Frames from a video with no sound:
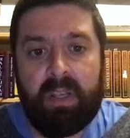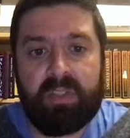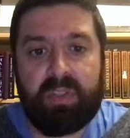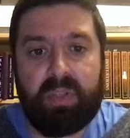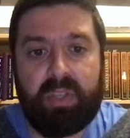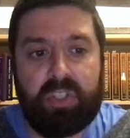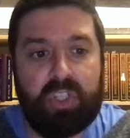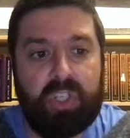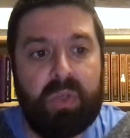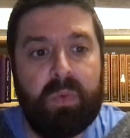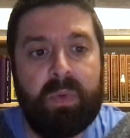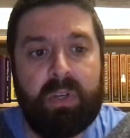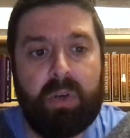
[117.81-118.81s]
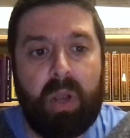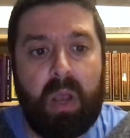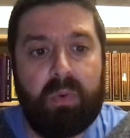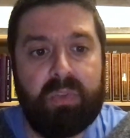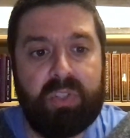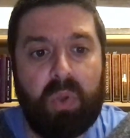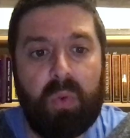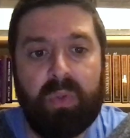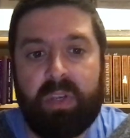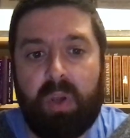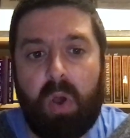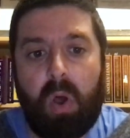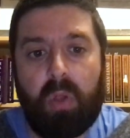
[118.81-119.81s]
so that you and your household
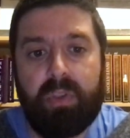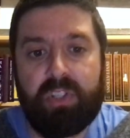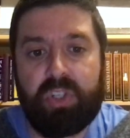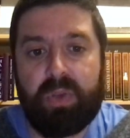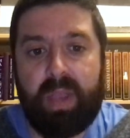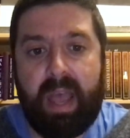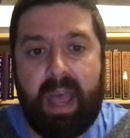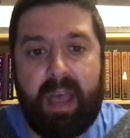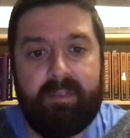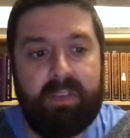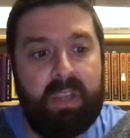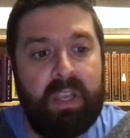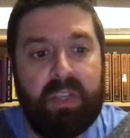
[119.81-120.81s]
and all that you have